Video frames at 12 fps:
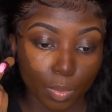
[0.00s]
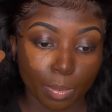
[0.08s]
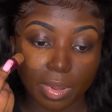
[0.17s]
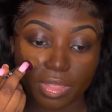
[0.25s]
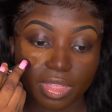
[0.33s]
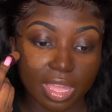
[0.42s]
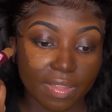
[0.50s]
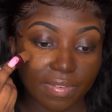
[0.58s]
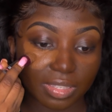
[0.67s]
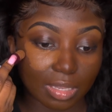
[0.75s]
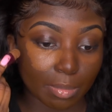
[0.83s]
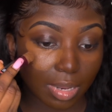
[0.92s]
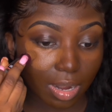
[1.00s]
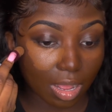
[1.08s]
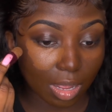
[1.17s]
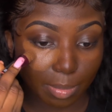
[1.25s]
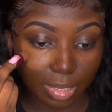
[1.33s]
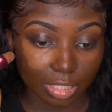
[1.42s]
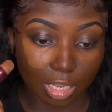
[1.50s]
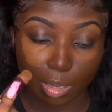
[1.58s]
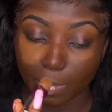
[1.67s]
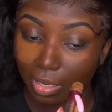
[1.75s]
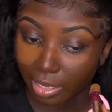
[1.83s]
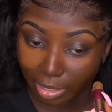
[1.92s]
whether if it's a monogamous or a
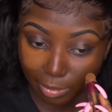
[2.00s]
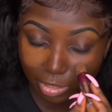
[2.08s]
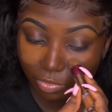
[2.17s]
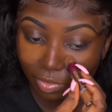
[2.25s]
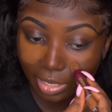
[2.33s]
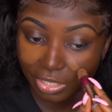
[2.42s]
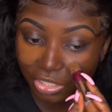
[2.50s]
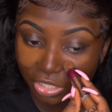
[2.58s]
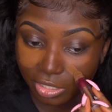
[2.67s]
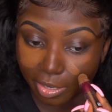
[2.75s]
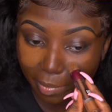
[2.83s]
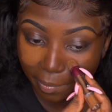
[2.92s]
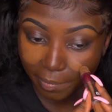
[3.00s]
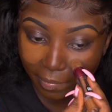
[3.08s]
polygamous relationship,